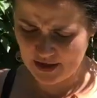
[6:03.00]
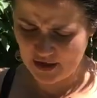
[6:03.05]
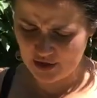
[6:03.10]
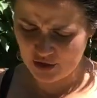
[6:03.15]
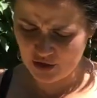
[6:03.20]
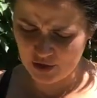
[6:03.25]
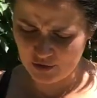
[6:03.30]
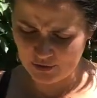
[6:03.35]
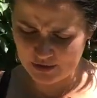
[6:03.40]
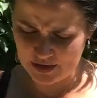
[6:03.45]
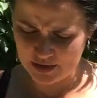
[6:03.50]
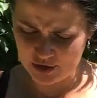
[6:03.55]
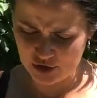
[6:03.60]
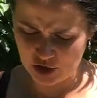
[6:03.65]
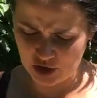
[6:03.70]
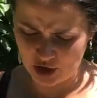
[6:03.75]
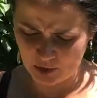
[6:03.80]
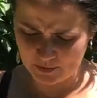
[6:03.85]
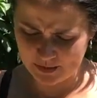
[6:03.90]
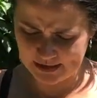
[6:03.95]
using the
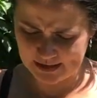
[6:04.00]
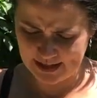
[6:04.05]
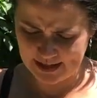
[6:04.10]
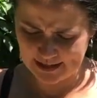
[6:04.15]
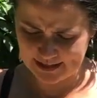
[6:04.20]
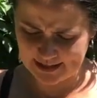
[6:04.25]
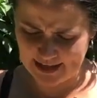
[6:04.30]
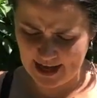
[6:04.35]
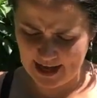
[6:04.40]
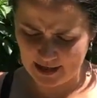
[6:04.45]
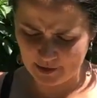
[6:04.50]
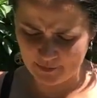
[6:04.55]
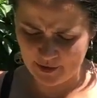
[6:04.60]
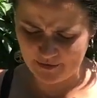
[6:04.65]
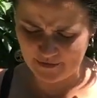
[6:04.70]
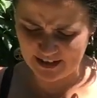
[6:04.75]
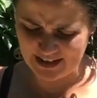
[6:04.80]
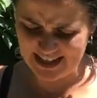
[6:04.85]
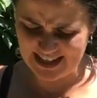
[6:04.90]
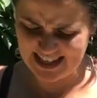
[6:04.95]
chopstick to help. I
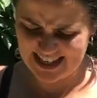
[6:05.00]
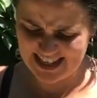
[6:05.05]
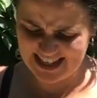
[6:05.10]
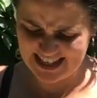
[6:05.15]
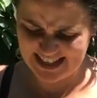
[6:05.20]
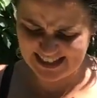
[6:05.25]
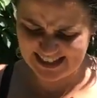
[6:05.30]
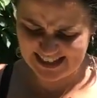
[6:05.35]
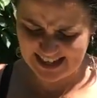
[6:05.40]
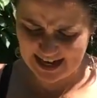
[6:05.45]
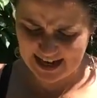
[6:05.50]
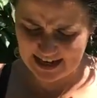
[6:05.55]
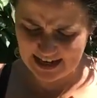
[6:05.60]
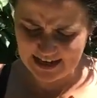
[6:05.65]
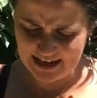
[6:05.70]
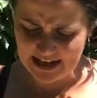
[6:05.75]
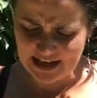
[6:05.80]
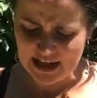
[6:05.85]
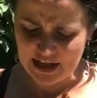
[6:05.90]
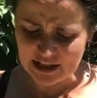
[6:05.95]
find it easier
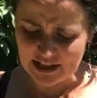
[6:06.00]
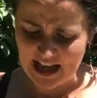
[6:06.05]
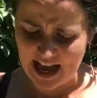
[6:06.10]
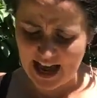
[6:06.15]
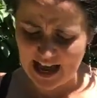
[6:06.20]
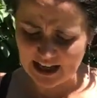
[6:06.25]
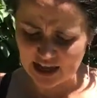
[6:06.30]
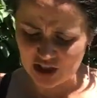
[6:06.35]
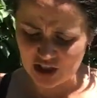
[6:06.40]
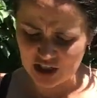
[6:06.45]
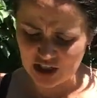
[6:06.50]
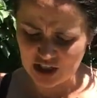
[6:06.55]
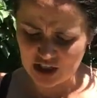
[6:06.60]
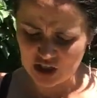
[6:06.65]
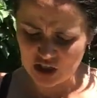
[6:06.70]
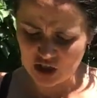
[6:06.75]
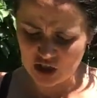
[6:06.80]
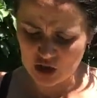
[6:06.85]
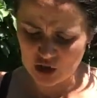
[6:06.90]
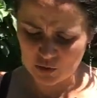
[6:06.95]
to actually
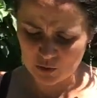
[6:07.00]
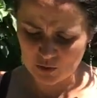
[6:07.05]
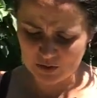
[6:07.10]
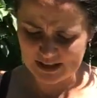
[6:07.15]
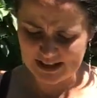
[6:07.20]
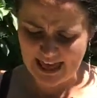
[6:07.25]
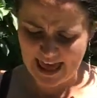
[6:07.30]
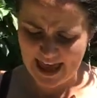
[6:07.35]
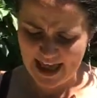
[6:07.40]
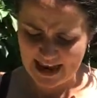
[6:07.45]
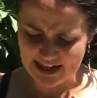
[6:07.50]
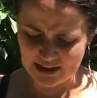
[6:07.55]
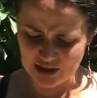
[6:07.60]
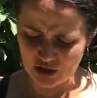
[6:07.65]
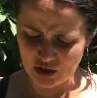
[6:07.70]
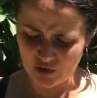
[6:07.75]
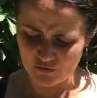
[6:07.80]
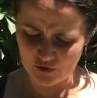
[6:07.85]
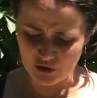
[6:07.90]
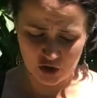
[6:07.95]
use the
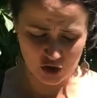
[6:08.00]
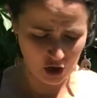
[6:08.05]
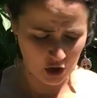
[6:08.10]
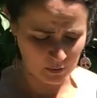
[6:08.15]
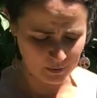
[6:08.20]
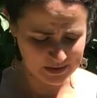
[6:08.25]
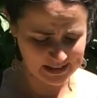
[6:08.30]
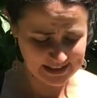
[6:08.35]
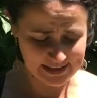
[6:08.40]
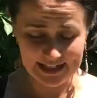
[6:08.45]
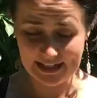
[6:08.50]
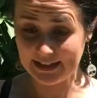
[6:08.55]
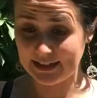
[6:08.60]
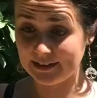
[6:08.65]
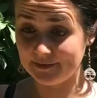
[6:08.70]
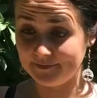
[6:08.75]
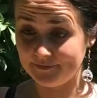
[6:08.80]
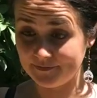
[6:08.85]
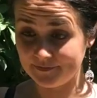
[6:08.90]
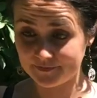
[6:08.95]
end of the chopstick
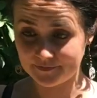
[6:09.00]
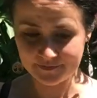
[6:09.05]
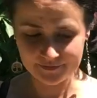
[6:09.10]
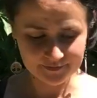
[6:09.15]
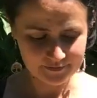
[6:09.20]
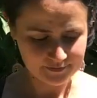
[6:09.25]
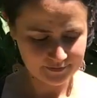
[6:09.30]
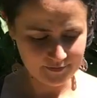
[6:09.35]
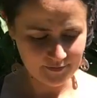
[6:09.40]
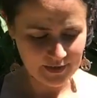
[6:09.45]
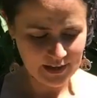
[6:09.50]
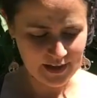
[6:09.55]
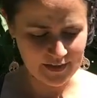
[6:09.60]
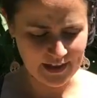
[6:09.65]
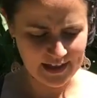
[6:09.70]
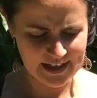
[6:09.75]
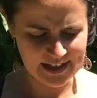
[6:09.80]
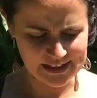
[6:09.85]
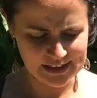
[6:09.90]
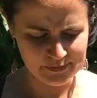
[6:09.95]
that
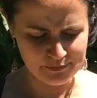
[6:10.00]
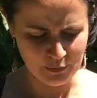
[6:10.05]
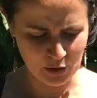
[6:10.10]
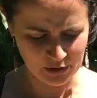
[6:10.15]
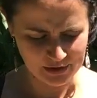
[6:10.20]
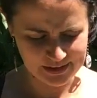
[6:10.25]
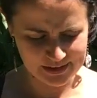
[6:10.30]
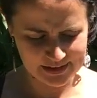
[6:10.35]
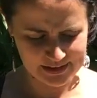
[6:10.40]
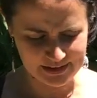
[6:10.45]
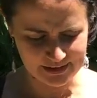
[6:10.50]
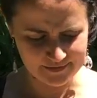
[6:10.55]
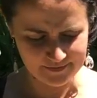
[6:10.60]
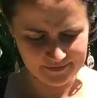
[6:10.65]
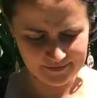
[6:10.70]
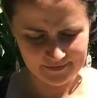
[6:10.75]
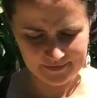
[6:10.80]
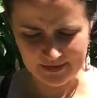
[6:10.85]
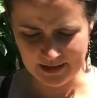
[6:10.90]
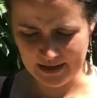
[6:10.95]
isn't pointy.
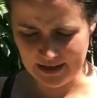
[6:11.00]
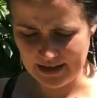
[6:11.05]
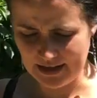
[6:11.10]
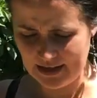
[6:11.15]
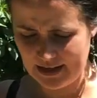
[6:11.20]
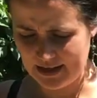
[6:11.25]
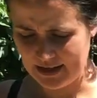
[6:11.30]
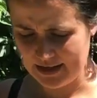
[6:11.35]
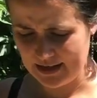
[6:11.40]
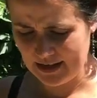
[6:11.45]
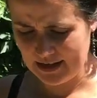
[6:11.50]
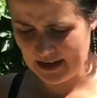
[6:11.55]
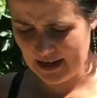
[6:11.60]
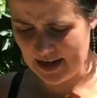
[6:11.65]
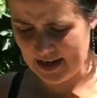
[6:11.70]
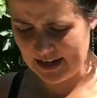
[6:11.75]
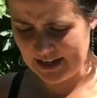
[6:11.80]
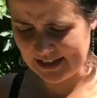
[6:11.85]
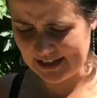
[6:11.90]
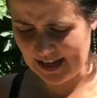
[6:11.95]

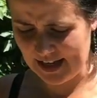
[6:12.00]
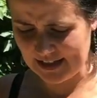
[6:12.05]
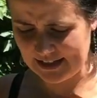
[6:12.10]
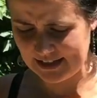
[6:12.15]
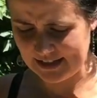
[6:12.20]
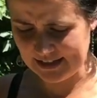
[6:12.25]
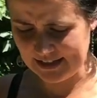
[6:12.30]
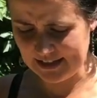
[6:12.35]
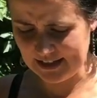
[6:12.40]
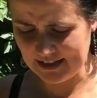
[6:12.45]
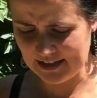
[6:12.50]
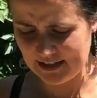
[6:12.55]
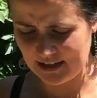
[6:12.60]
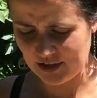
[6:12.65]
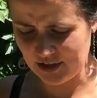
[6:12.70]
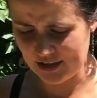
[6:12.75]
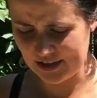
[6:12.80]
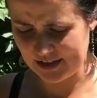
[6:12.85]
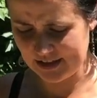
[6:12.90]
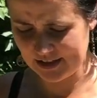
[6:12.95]
And it's that easy.
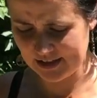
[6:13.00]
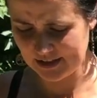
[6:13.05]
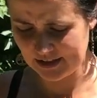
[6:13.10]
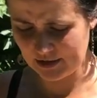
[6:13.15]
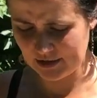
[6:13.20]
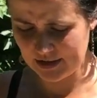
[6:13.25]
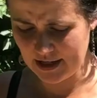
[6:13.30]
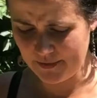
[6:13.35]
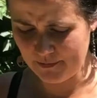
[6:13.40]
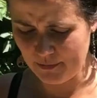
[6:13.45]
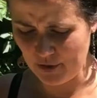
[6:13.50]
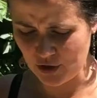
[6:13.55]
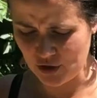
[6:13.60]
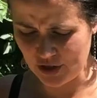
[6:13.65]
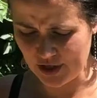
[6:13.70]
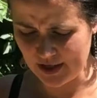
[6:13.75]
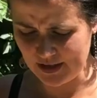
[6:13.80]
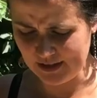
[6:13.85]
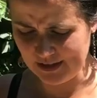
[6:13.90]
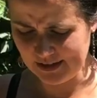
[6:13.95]
Just keep
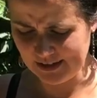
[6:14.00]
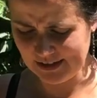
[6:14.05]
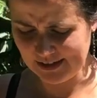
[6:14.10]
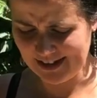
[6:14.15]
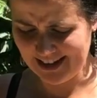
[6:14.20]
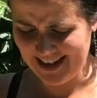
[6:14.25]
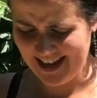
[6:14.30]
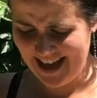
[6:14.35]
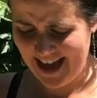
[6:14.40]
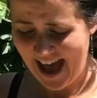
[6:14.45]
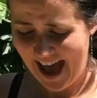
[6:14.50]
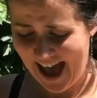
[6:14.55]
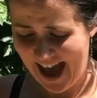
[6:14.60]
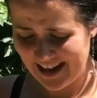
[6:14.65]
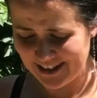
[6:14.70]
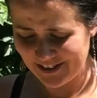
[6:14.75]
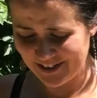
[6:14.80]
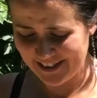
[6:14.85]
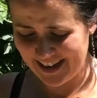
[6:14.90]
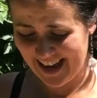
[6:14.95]
pushing
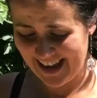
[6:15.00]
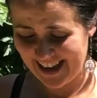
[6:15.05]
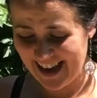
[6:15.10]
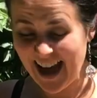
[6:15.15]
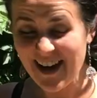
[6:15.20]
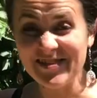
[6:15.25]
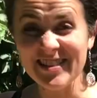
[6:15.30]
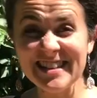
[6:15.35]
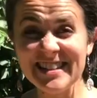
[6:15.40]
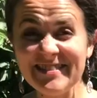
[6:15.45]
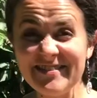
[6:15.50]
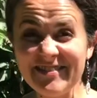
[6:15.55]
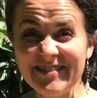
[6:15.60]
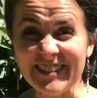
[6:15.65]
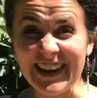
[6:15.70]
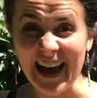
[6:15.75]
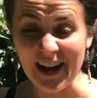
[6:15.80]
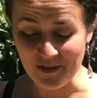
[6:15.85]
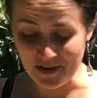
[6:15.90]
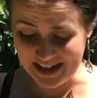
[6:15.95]
and you'll get covered in
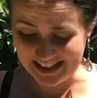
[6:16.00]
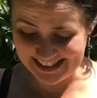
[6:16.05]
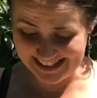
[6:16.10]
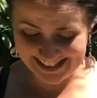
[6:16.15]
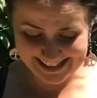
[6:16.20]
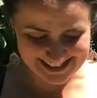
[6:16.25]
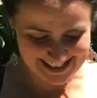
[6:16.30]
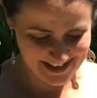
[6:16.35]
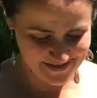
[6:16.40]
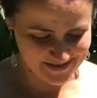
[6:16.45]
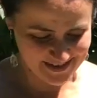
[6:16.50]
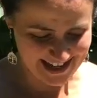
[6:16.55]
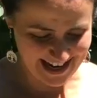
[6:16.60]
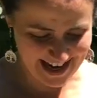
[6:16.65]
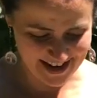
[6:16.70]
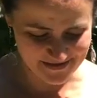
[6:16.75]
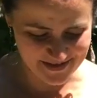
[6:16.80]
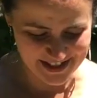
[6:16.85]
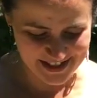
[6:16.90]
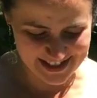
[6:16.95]
flowers at the same
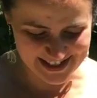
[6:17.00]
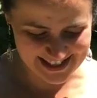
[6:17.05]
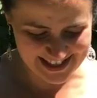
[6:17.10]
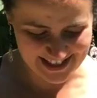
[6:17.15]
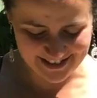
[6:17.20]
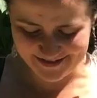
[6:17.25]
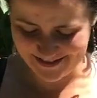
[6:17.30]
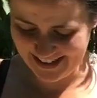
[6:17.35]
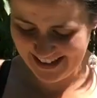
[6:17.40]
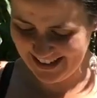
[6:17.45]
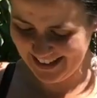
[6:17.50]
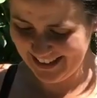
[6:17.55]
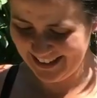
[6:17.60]
time, which is lovely.